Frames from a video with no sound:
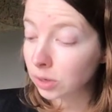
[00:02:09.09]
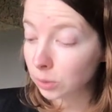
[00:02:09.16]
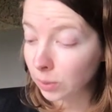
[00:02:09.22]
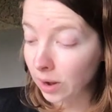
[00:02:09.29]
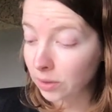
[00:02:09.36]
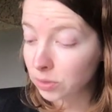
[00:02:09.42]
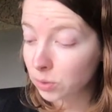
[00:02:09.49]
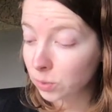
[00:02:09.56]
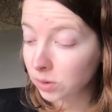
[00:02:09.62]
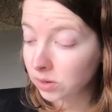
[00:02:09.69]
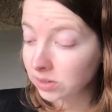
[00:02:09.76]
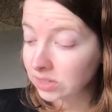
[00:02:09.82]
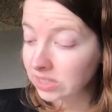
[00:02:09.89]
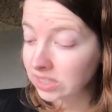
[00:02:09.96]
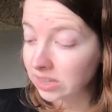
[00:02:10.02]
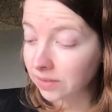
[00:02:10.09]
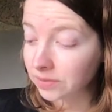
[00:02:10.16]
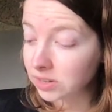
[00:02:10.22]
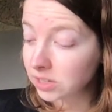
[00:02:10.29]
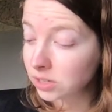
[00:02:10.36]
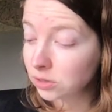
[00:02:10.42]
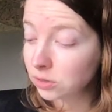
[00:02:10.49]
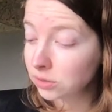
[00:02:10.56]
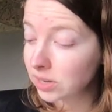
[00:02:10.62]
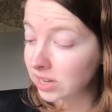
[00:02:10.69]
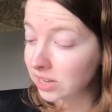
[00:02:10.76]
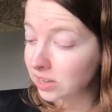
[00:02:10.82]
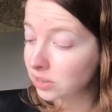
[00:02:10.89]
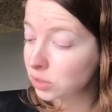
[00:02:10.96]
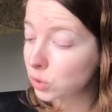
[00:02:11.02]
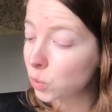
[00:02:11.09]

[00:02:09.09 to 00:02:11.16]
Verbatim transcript: Around the World in 72 Days,